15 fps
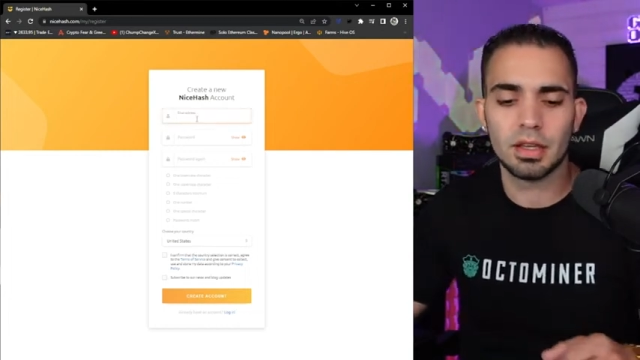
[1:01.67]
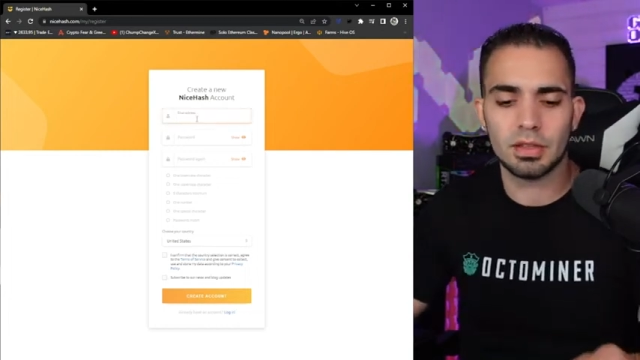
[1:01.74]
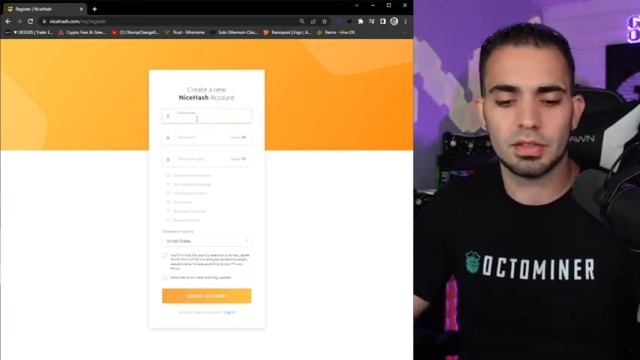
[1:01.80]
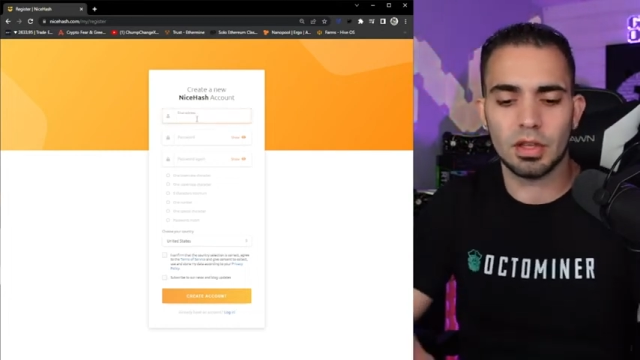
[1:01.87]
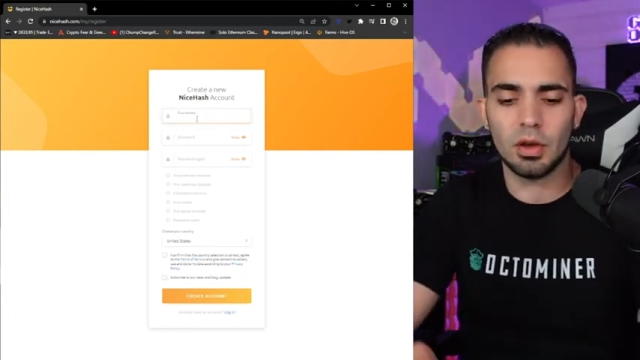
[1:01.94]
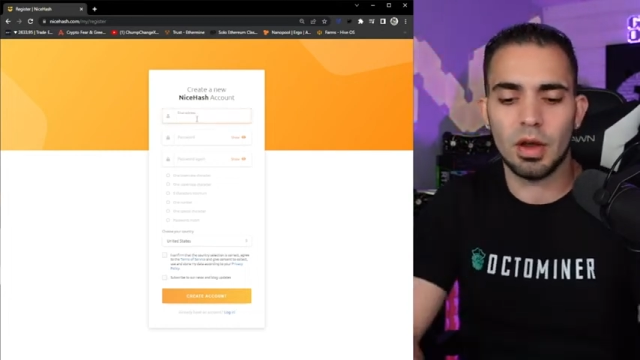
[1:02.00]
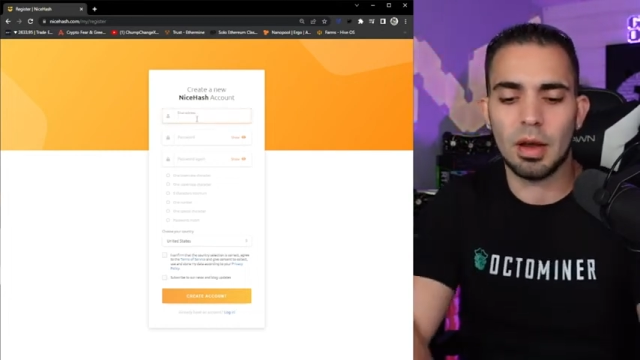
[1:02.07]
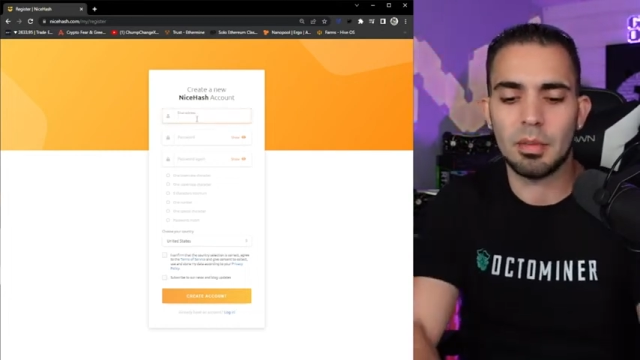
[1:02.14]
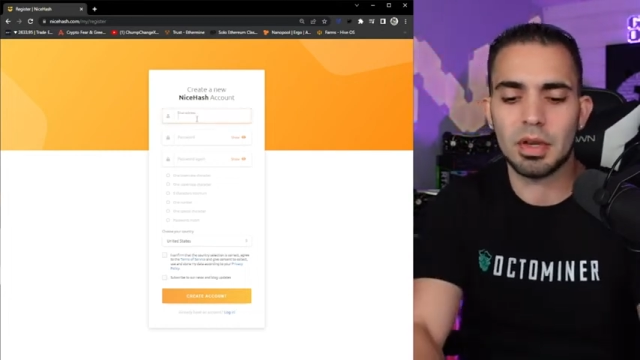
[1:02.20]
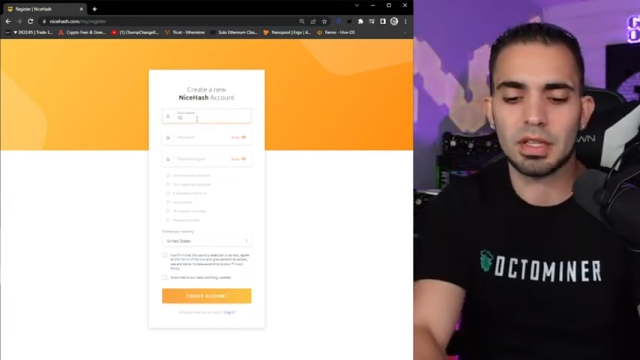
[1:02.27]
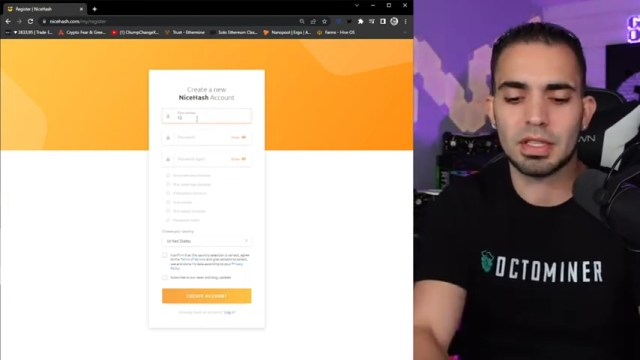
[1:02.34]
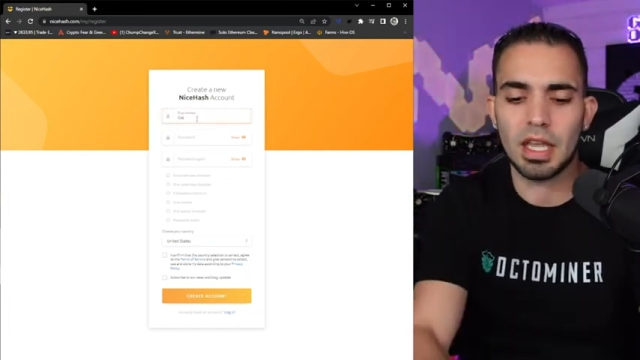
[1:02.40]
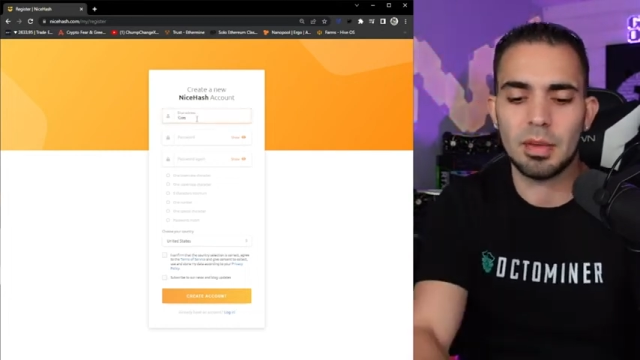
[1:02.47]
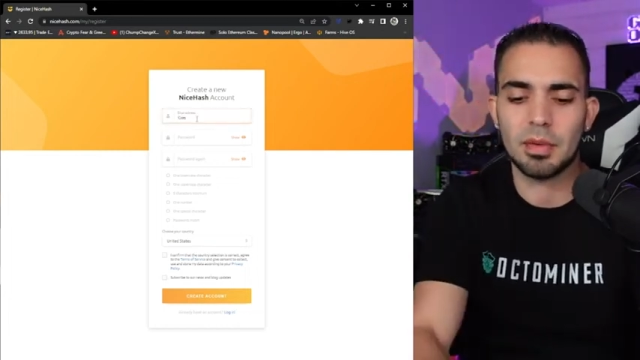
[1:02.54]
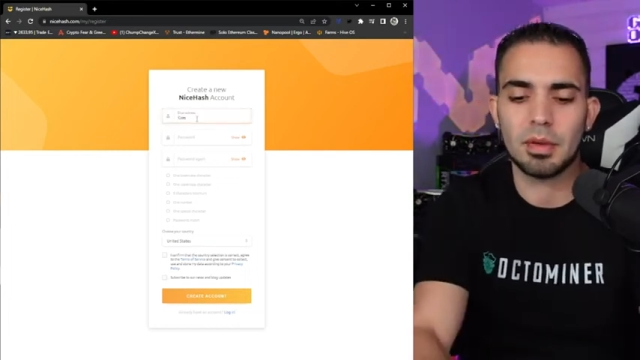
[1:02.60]
So I'm going to
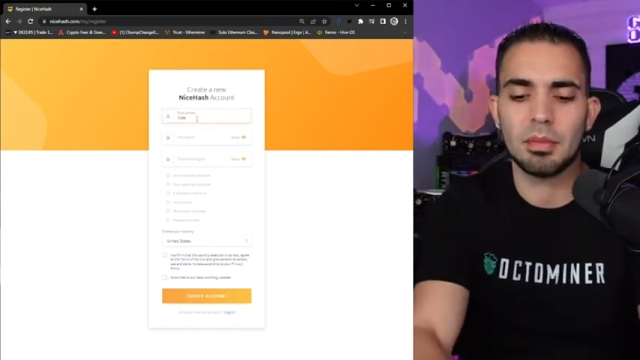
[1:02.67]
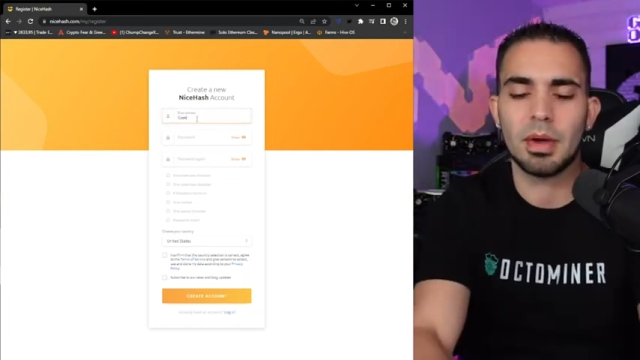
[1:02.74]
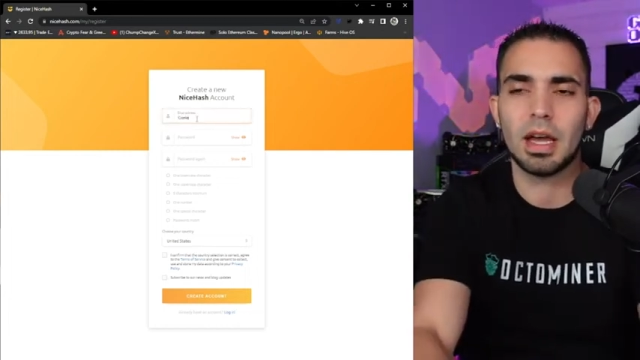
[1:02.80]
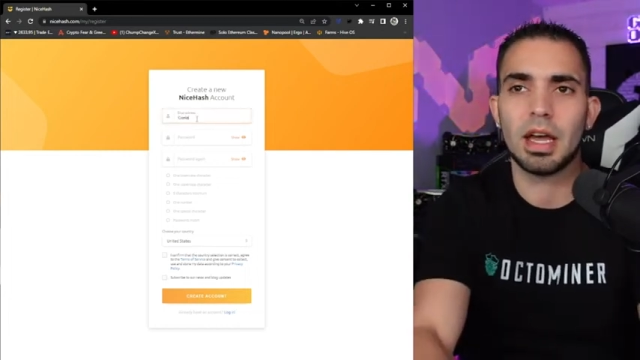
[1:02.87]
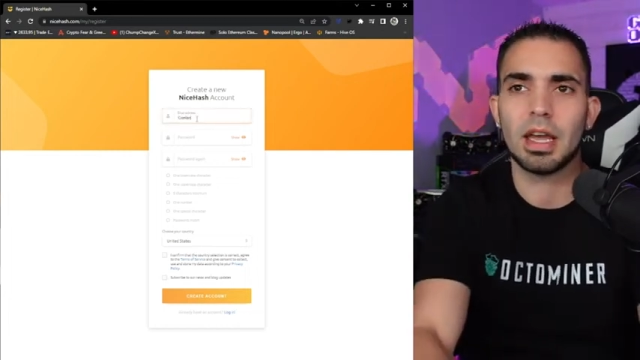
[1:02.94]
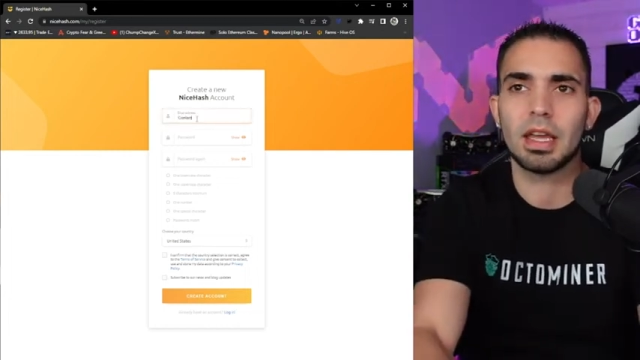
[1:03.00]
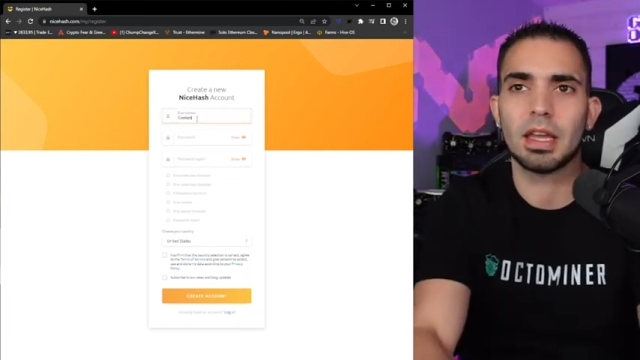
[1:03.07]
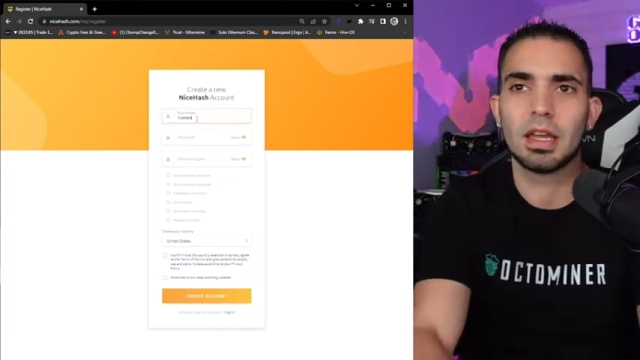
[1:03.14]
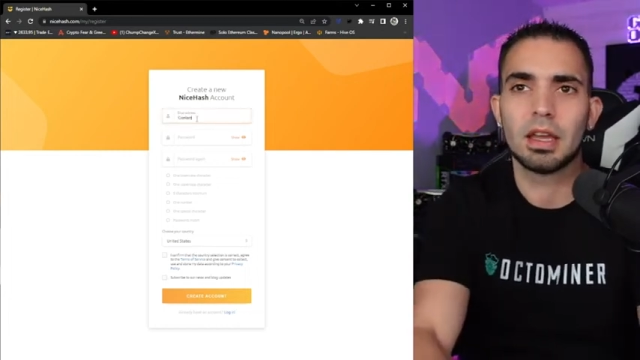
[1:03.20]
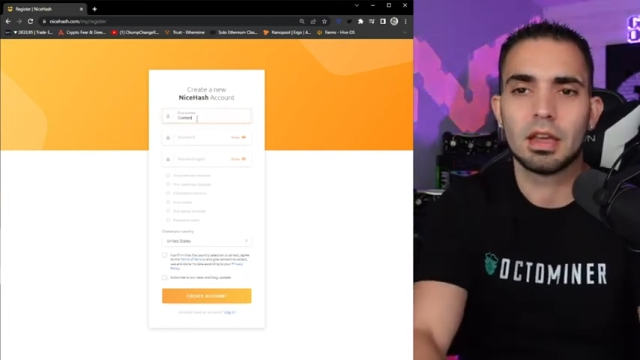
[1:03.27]
type in my